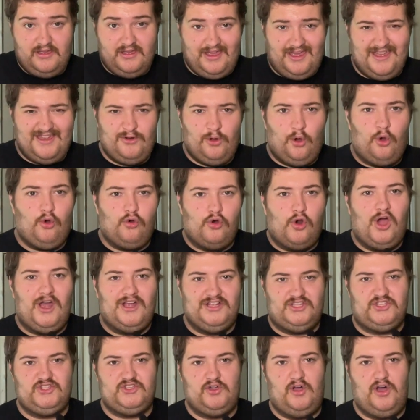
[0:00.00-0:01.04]
an all
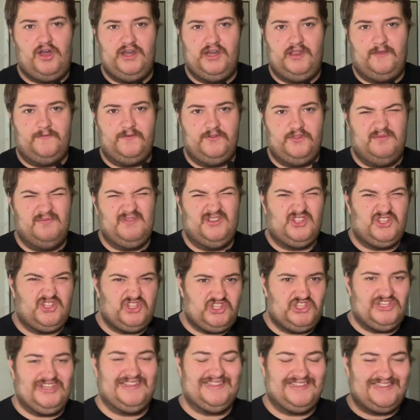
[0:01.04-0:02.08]
right signing for them. It's
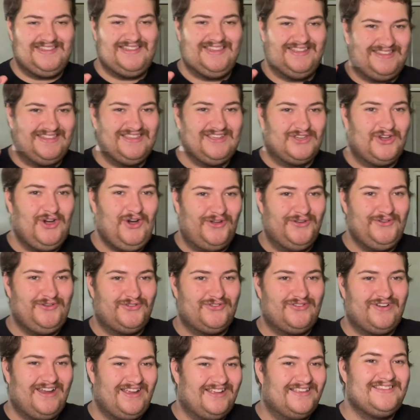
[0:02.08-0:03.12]
just that the
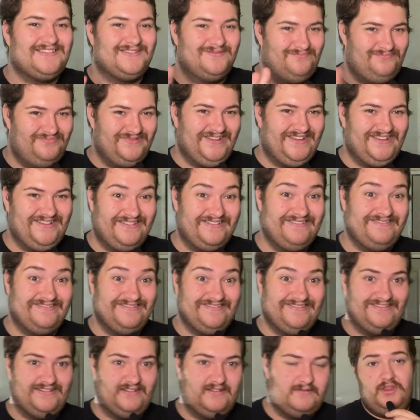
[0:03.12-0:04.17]
contract's a bit
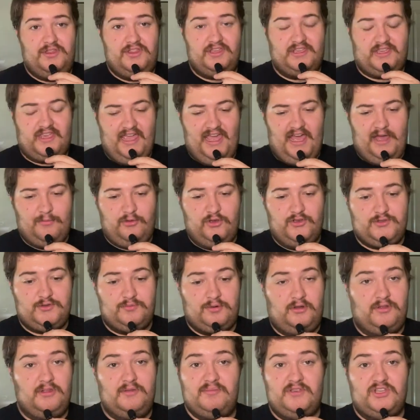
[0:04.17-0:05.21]
bleh. The Cowboys will
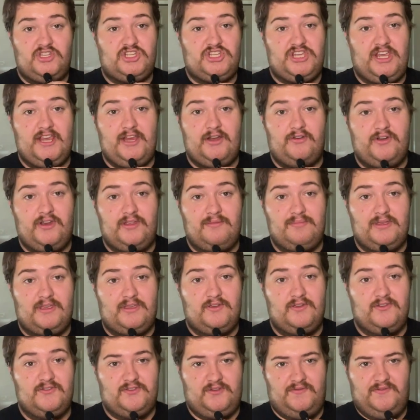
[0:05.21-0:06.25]
probably be cheering,
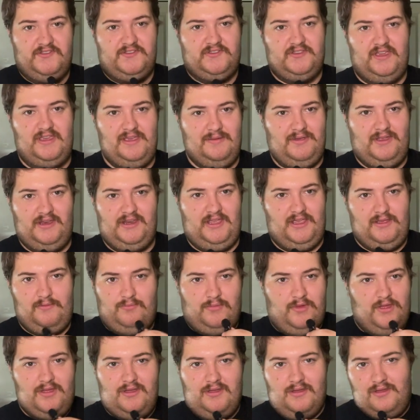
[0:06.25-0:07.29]
because obviously, I mean,
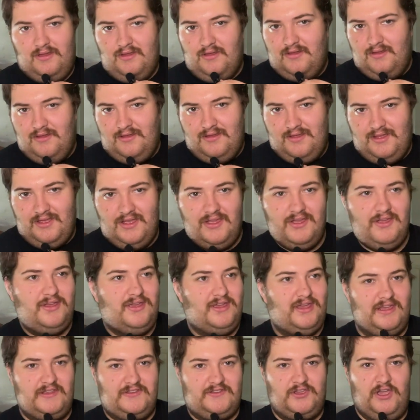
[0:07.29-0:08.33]

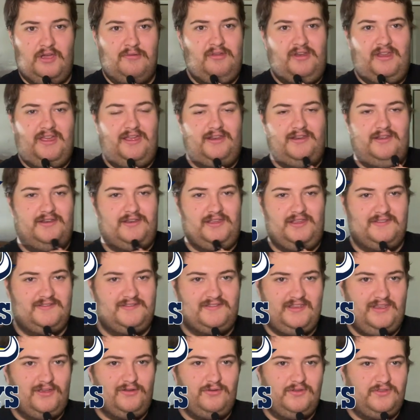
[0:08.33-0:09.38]
he terminated his
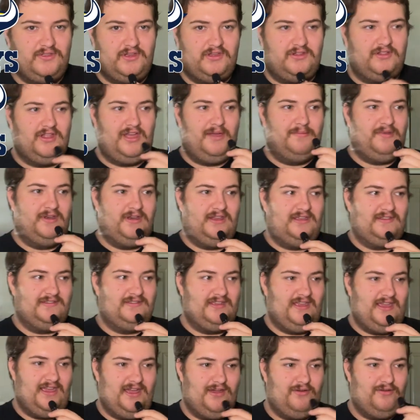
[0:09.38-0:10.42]
deal with the club, and he's
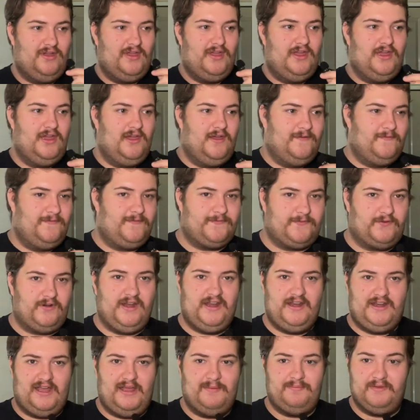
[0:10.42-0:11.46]
now
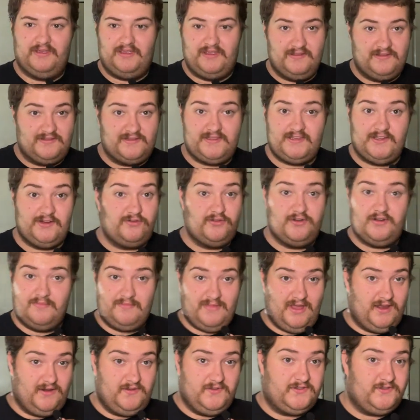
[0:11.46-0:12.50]
freed up a considerate
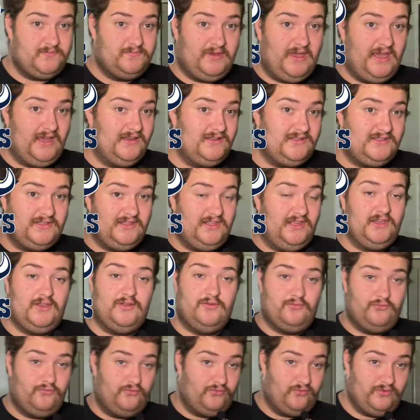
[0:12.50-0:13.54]
amount of space so they
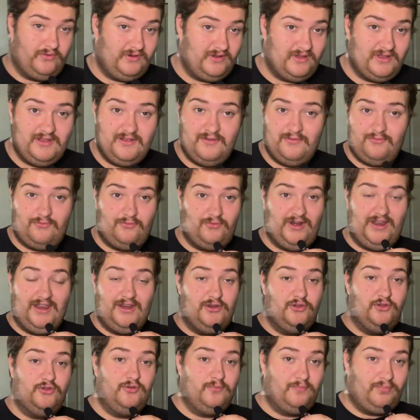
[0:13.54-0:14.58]
can
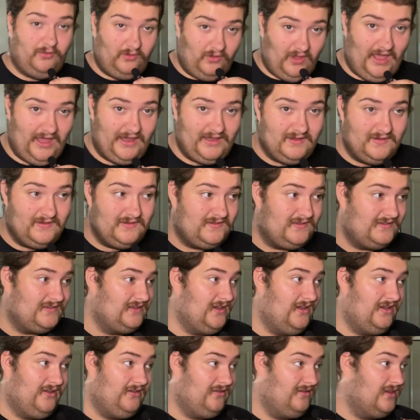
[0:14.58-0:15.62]
renew players,
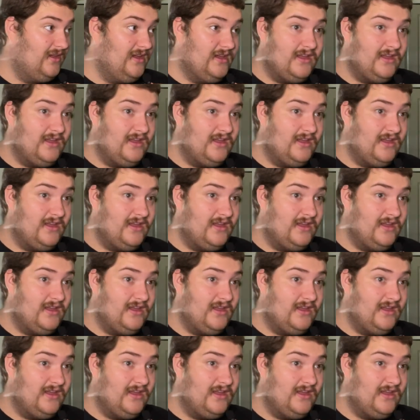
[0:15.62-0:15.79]
so